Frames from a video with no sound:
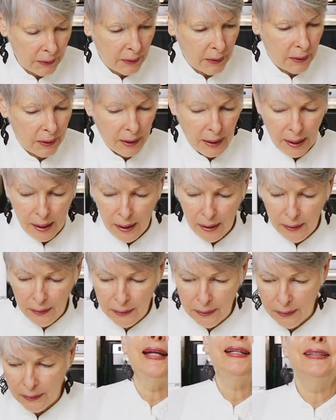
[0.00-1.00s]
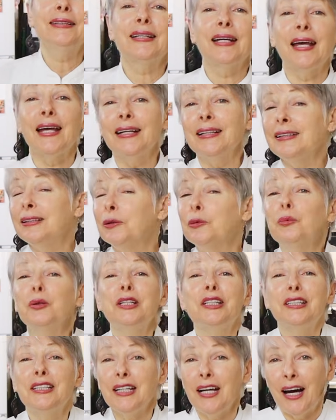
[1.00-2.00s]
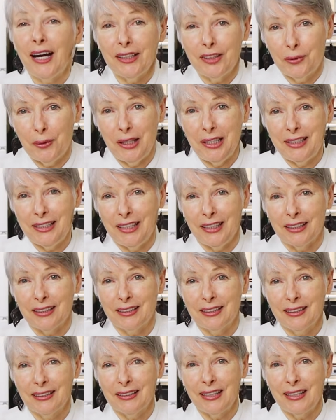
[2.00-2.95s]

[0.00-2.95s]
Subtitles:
There. And then we dehydrate it.